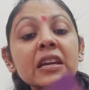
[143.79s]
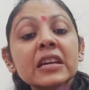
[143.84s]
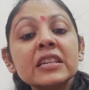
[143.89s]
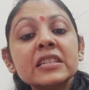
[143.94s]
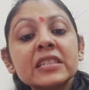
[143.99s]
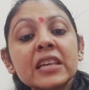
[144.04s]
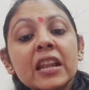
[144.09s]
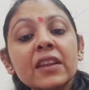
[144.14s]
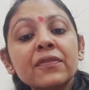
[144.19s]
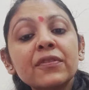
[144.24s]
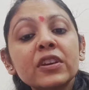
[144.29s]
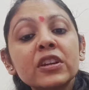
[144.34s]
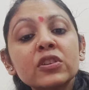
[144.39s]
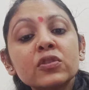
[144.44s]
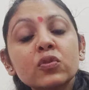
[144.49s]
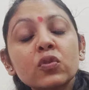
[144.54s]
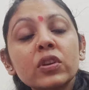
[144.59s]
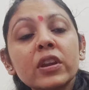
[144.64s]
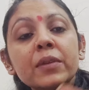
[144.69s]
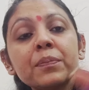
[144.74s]

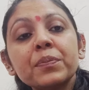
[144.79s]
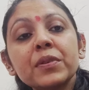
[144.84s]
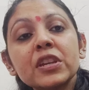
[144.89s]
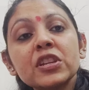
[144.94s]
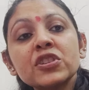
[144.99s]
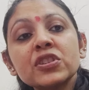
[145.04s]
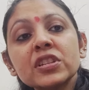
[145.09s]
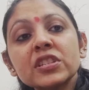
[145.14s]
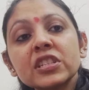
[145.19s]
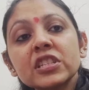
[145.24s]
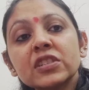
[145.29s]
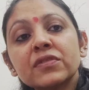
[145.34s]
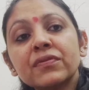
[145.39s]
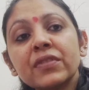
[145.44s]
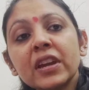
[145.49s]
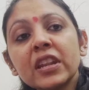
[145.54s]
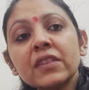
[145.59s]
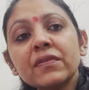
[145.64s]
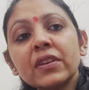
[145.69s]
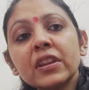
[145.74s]
Self-control and patience is
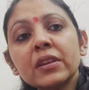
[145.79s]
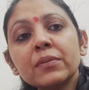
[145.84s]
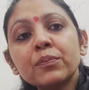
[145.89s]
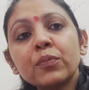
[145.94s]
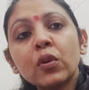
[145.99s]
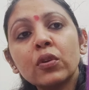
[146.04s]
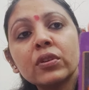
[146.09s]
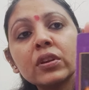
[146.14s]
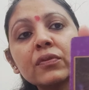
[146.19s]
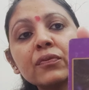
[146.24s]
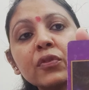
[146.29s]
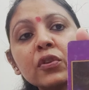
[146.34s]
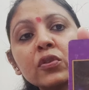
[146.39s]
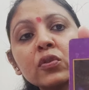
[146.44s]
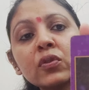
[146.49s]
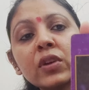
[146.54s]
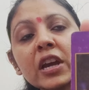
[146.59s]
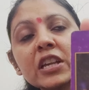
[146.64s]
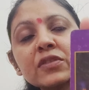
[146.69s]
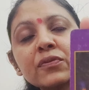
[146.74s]
very, very important for
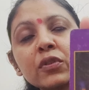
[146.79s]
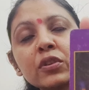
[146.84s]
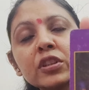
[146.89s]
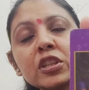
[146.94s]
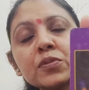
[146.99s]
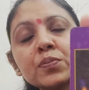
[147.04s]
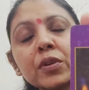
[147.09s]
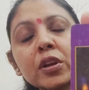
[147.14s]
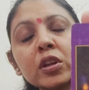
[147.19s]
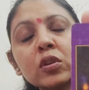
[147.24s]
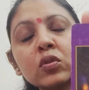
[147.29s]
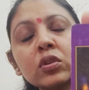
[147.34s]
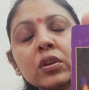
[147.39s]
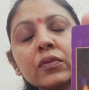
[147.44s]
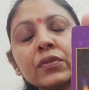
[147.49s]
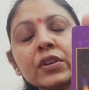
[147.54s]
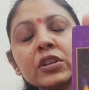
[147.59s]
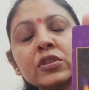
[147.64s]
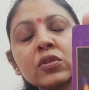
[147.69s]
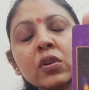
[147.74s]
you guys for this particular
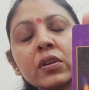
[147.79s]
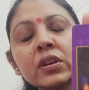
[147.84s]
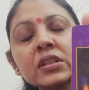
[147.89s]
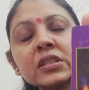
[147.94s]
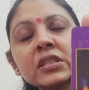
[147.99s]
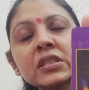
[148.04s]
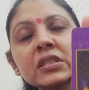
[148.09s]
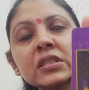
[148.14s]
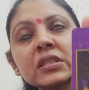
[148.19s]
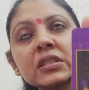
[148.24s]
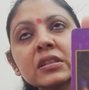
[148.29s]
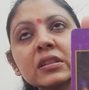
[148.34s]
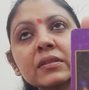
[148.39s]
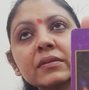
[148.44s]
week, Taurus.